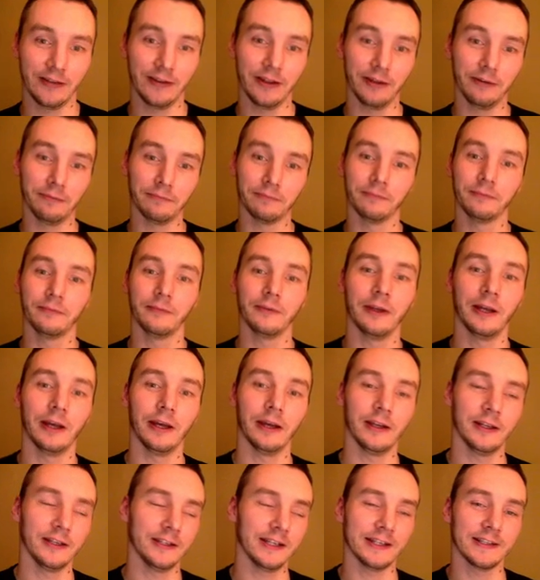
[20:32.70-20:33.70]
then
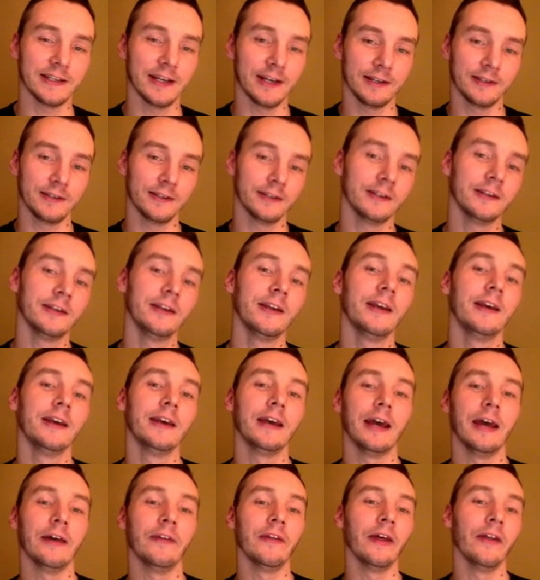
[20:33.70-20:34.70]
uh, a text editor,
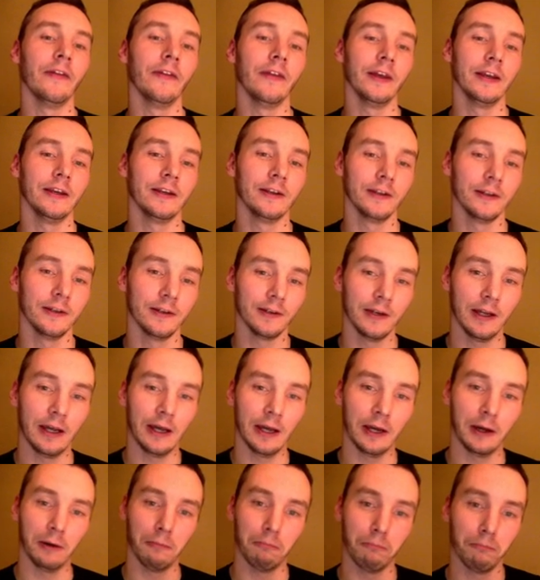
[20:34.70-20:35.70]
and then they can
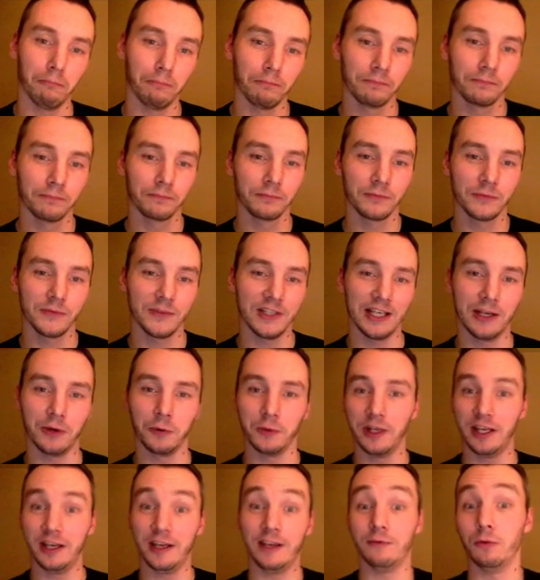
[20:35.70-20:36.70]
um, tinker with
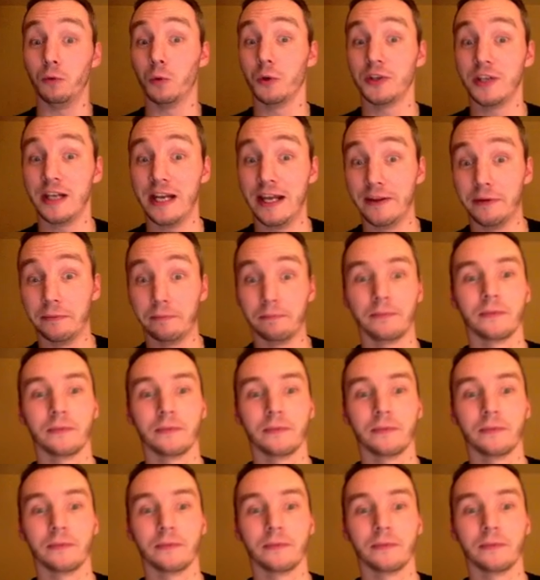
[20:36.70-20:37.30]
it if you want to let them.